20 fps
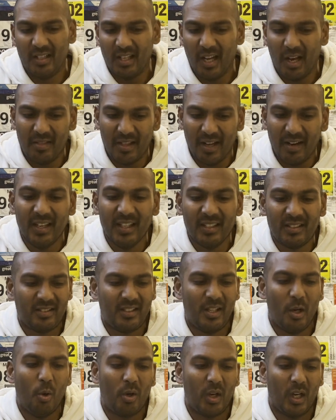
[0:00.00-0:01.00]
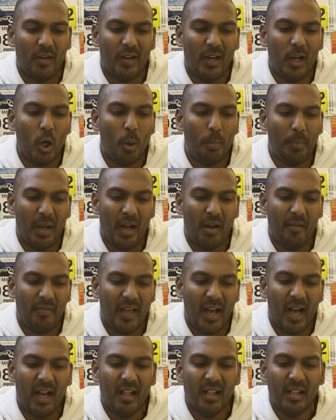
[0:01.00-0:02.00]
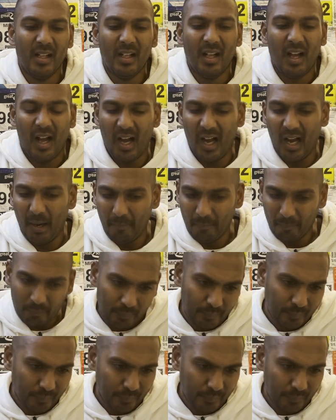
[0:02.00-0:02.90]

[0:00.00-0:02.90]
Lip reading: You know, there is still kind of a little bit of that foam